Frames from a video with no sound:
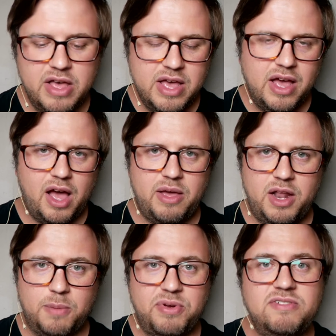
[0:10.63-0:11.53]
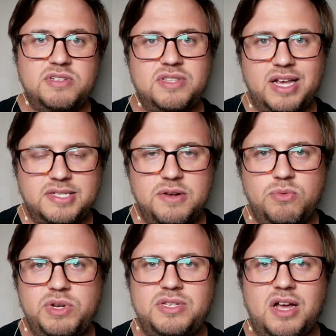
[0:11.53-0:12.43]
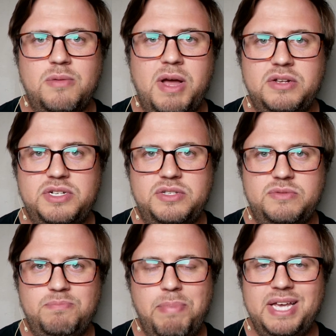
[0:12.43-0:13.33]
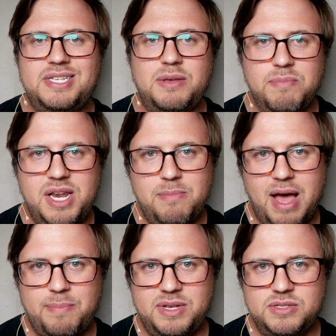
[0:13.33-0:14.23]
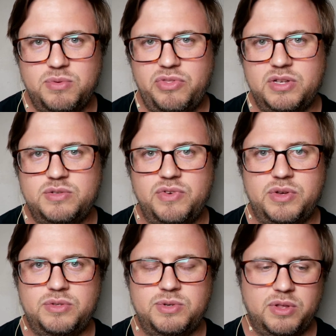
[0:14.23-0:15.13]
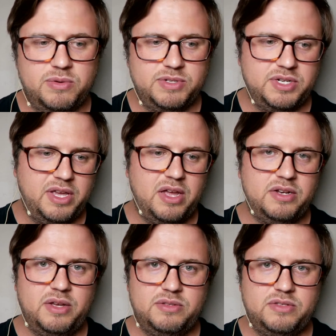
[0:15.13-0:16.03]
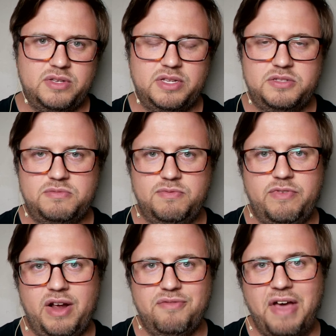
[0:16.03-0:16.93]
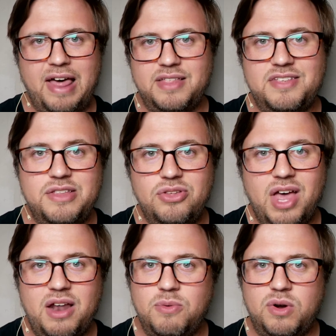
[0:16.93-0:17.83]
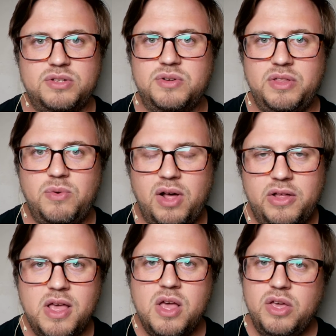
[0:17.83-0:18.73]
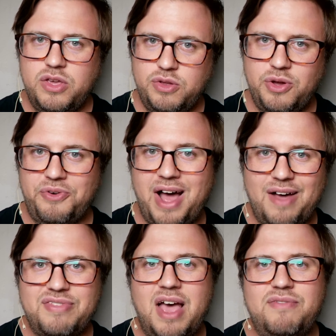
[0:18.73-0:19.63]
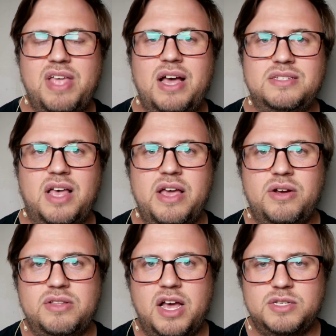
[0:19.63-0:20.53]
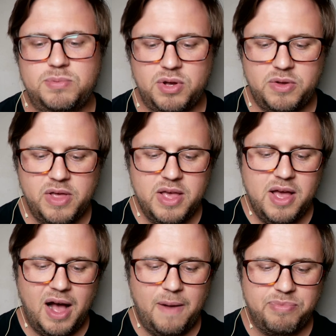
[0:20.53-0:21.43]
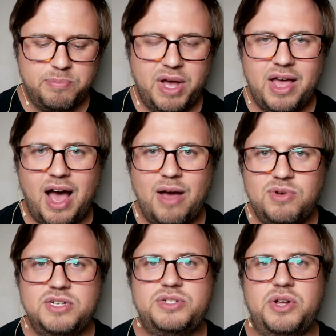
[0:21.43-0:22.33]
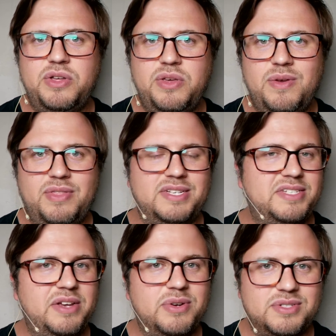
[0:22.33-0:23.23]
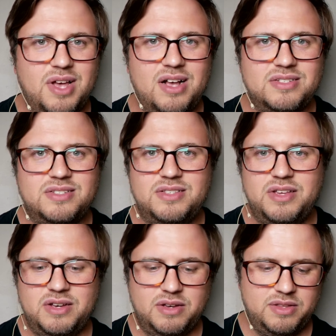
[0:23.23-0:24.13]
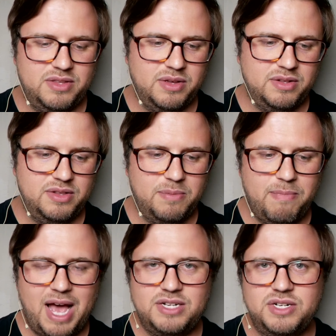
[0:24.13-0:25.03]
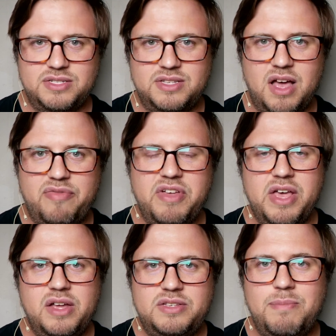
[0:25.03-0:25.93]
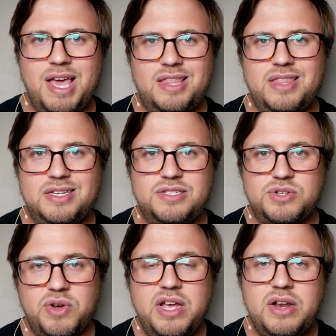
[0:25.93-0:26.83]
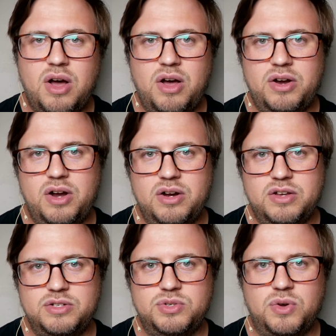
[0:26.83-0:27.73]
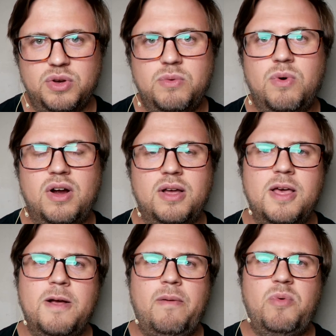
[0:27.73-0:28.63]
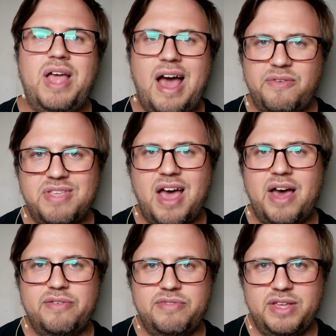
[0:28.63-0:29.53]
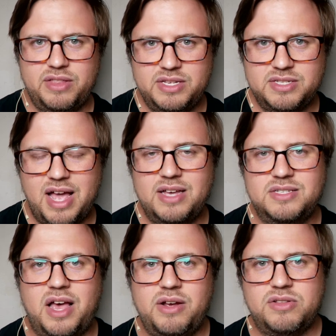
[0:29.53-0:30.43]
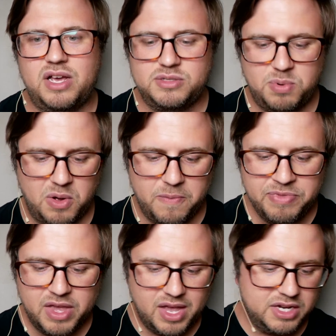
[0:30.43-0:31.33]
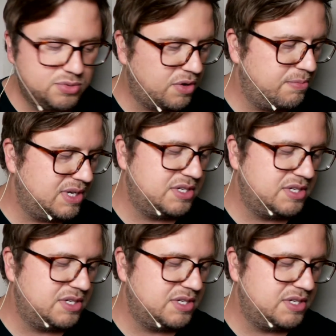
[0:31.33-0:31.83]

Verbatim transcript: uh, in our previous lesson, we talked about just basic MIDI mappings with this foot controller, which again, it's it's very valid to do that. It works really well. You don't have to have Taz Lite or Taz Pro. Um, but I want to show you the secret sauce, the, the, the magic stuff to make this screen on our controller work we have to have at least Taz Lite or Taz Pro. It is worth mentioning